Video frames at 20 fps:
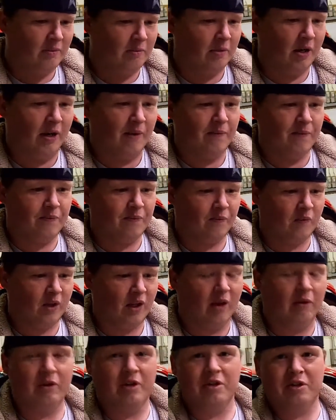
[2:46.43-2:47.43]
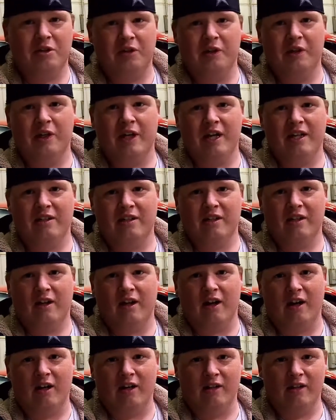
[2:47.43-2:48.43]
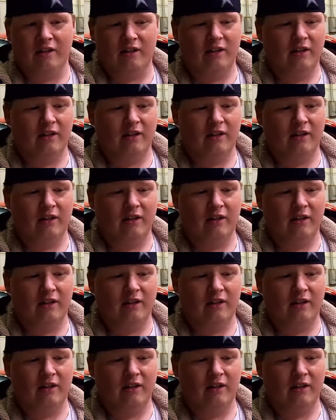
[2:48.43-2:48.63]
But I want to show you guys the car,